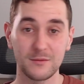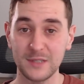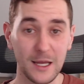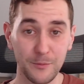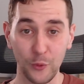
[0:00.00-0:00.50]

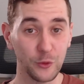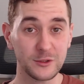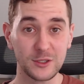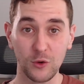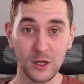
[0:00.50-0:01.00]

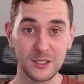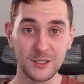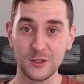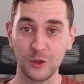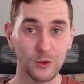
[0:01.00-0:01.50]
Deadpool's
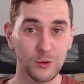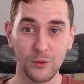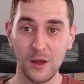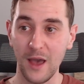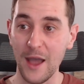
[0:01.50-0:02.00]
cringe
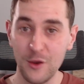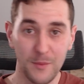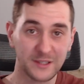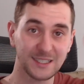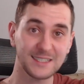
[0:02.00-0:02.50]
too, and you
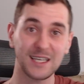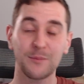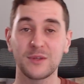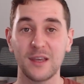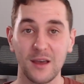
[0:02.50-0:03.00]
must
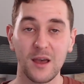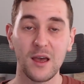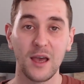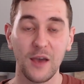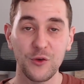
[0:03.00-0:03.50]
accept it.
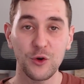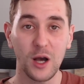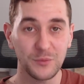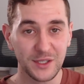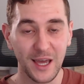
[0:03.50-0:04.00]
If you
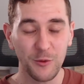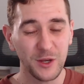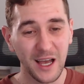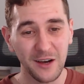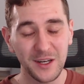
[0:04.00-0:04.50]
come to that
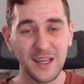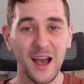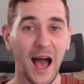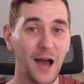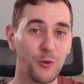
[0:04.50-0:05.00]
reality,
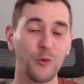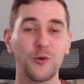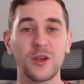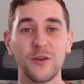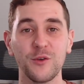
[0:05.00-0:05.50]
I will
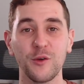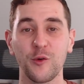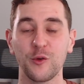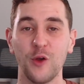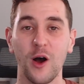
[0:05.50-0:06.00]
forgive you
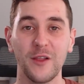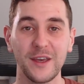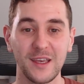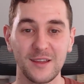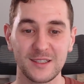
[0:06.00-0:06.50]
for not
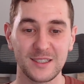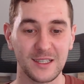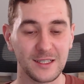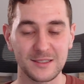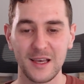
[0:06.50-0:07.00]
liking these
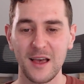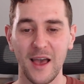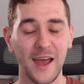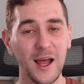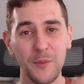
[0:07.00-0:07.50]
things.
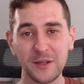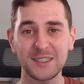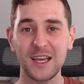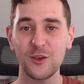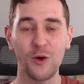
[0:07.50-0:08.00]
And I'm not
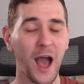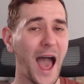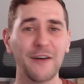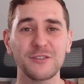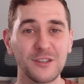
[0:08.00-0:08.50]
saying you
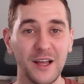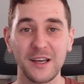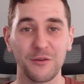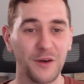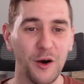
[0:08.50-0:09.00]
have to
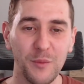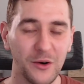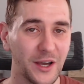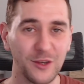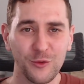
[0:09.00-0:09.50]
like Velma,
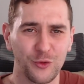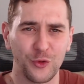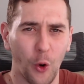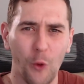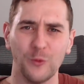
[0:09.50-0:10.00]
like you
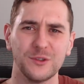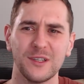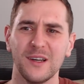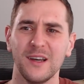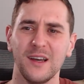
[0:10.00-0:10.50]
don't.
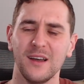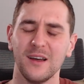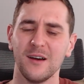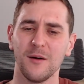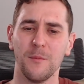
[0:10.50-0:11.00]

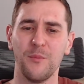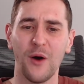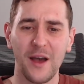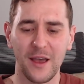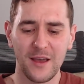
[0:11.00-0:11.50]

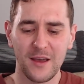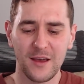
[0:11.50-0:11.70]
But